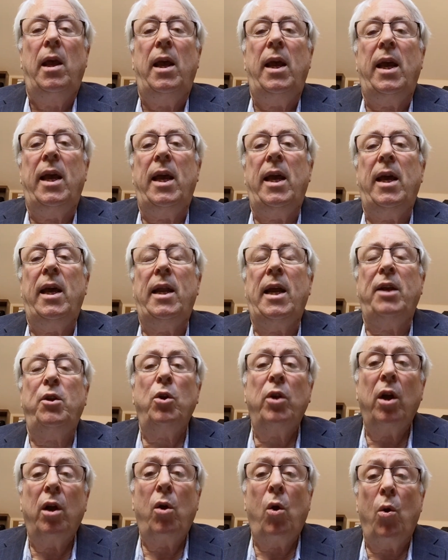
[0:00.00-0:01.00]
And I
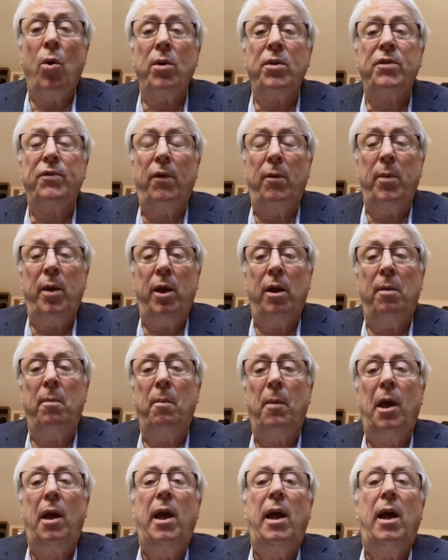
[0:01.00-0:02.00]
took a course from
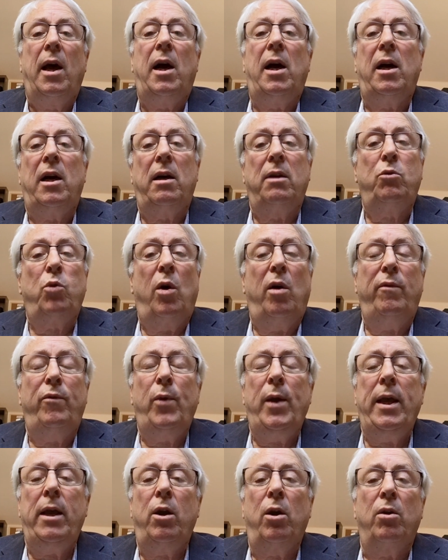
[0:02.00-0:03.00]
him, a
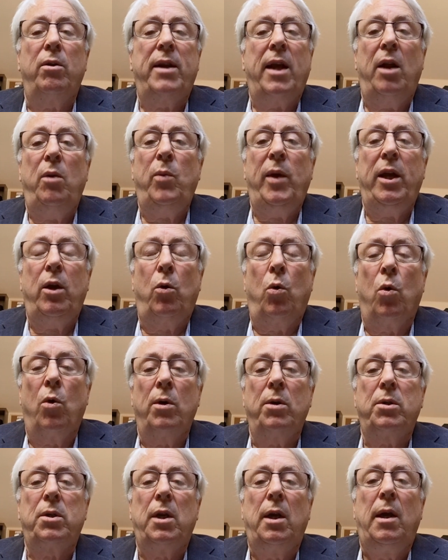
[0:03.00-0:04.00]
12-week or 10-week
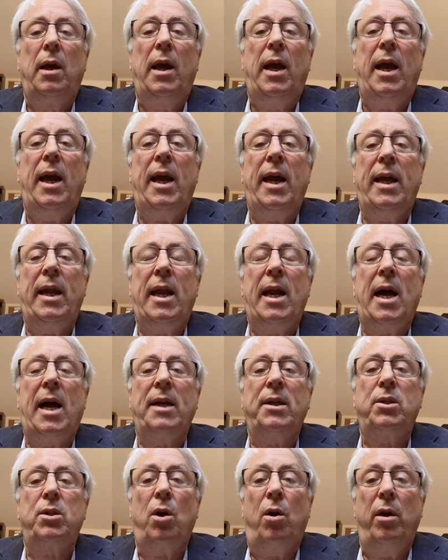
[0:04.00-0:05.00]
course, and
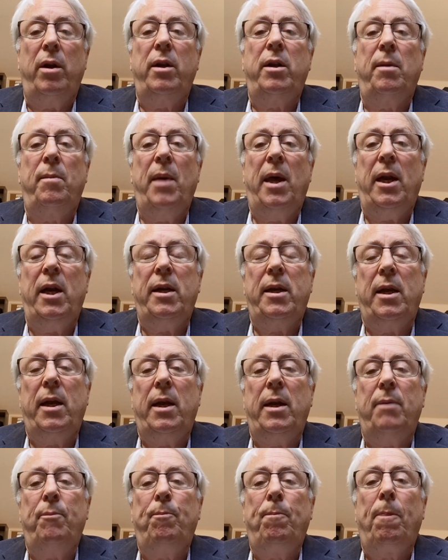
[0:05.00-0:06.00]
I started to
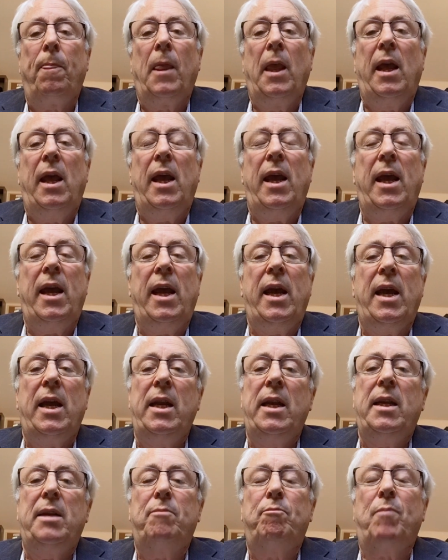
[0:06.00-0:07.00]
meditate.
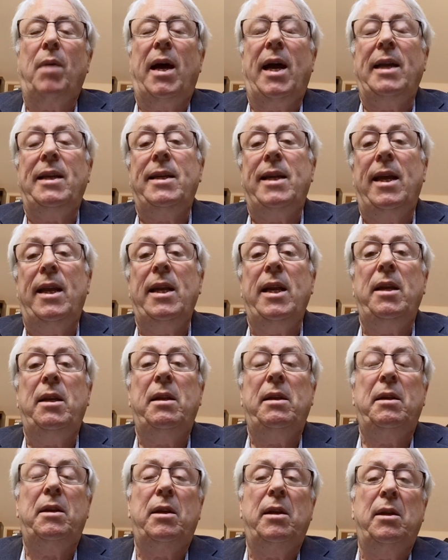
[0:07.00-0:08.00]
And I
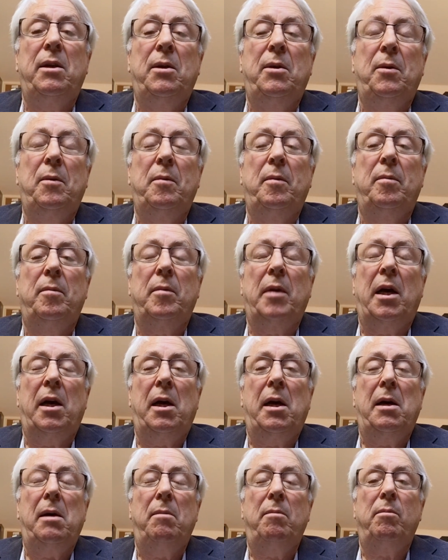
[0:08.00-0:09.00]
tended to
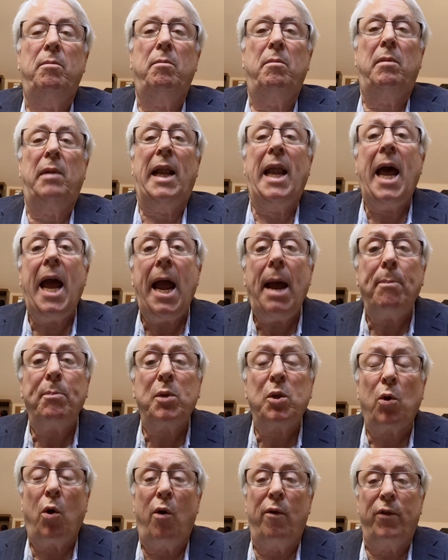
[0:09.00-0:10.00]

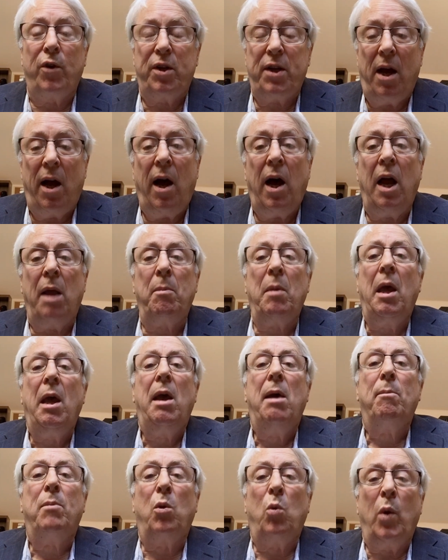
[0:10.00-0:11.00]
lapse over time,
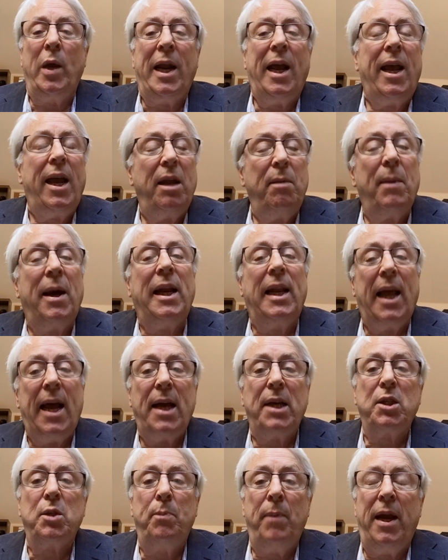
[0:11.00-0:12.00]
but when I had my
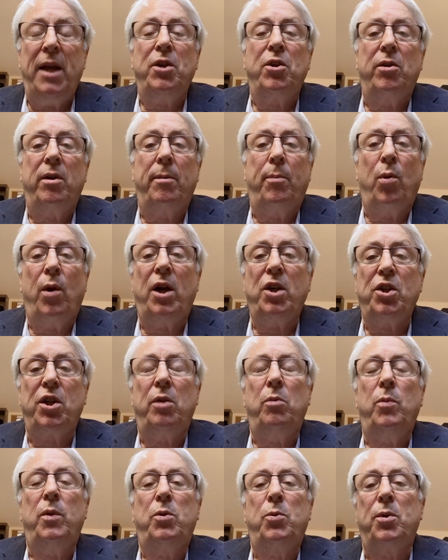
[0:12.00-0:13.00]
last major
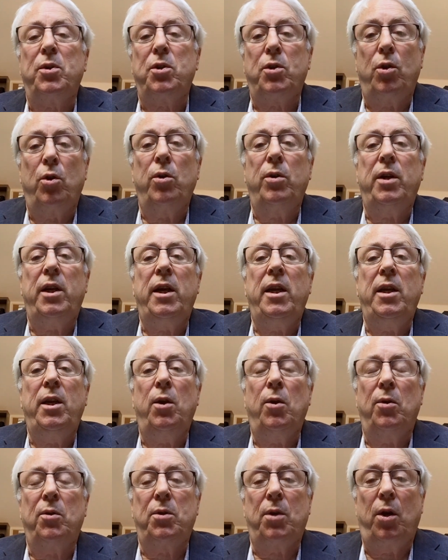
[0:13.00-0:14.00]
depression, which was 13
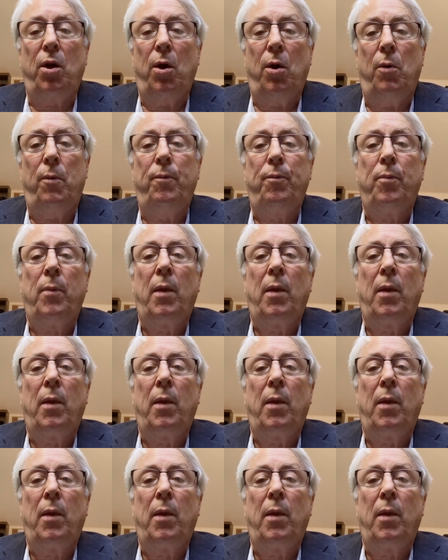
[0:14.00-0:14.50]
years ago,